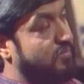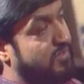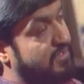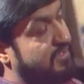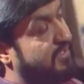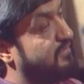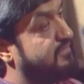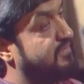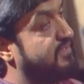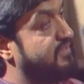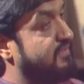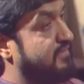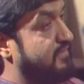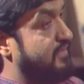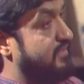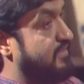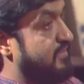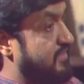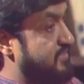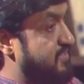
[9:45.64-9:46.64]
Well, I think,
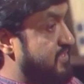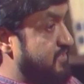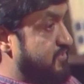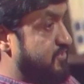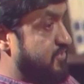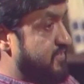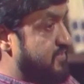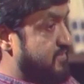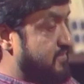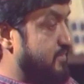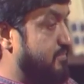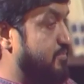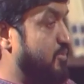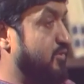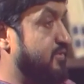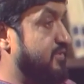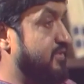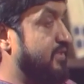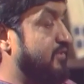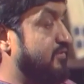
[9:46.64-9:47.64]
as I just
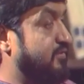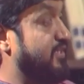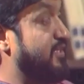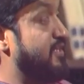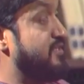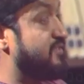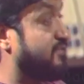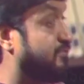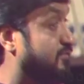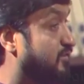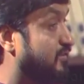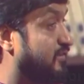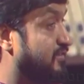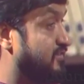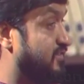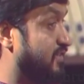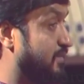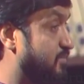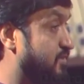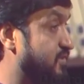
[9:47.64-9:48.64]
pointed out, there are different
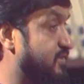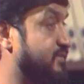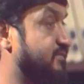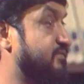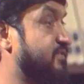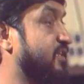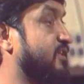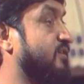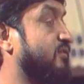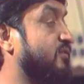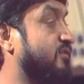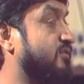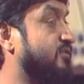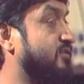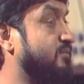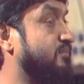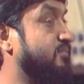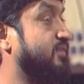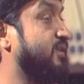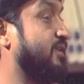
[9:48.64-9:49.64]
conceptions of
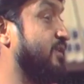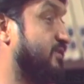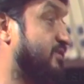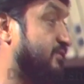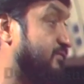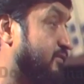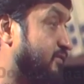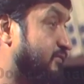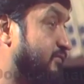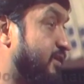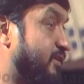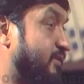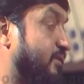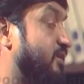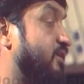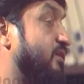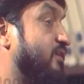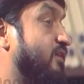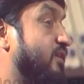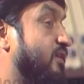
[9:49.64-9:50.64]
secularism. There are different
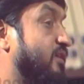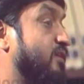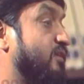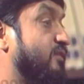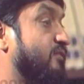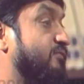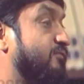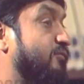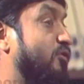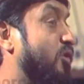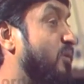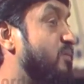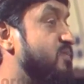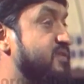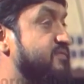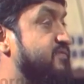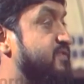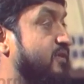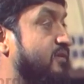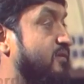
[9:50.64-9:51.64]
forms
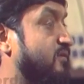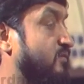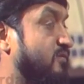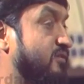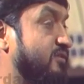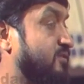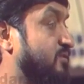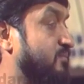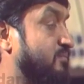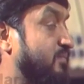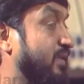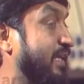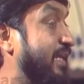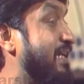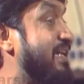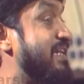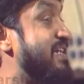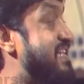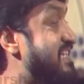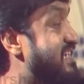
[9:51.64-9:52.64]
of secularism
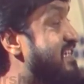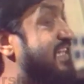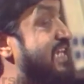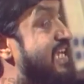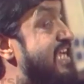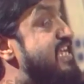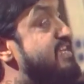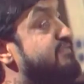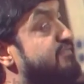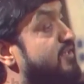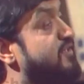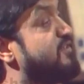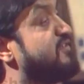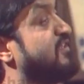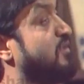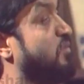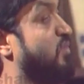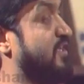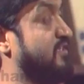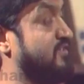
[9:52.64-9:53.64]
even in
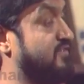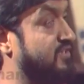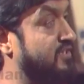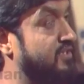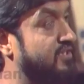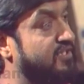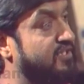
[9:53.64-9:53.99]
the West.